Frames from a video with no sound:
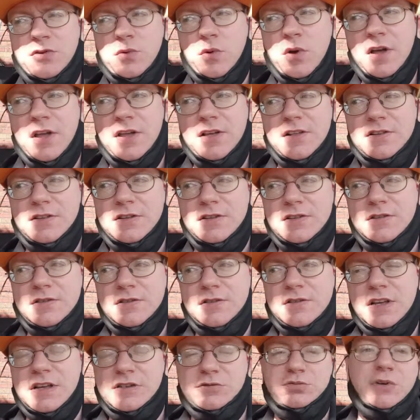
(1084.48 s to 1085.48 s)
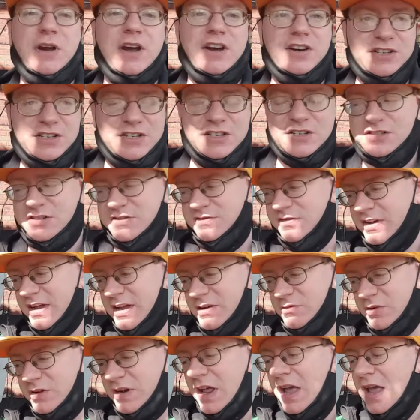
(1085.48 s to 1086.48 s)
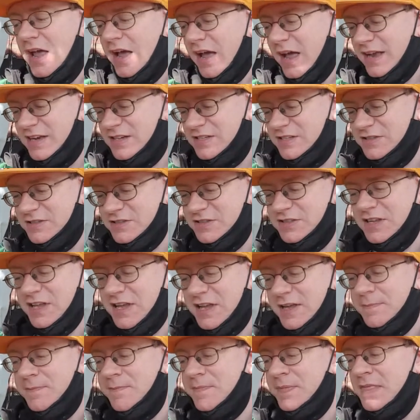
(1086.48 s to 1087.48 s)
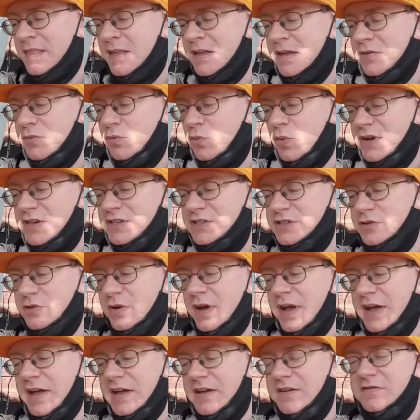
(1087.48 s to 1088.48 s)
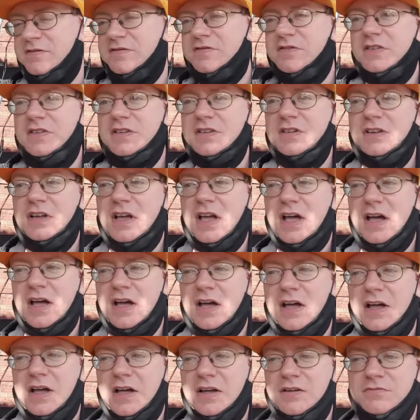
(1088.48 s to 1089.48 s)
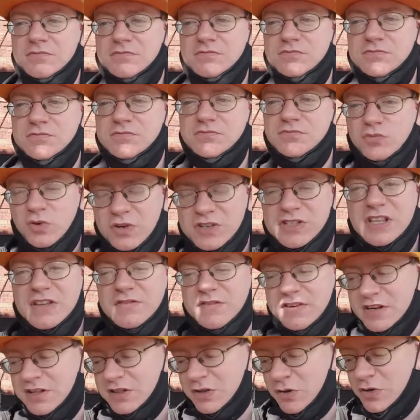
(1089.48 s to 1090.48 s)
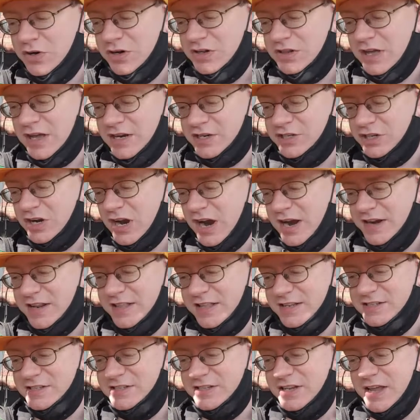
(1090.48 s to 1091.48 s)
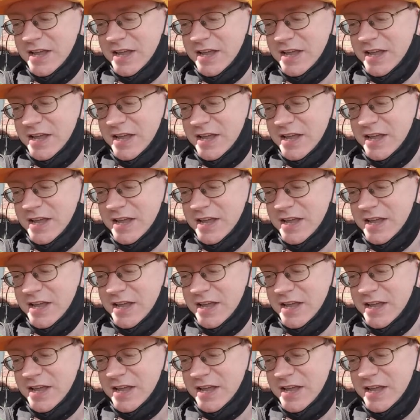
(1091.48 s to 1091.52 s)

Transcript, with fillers: in the wild? as rare as it is to find one. I still say, once you have, uh, once they've included a shiny, let's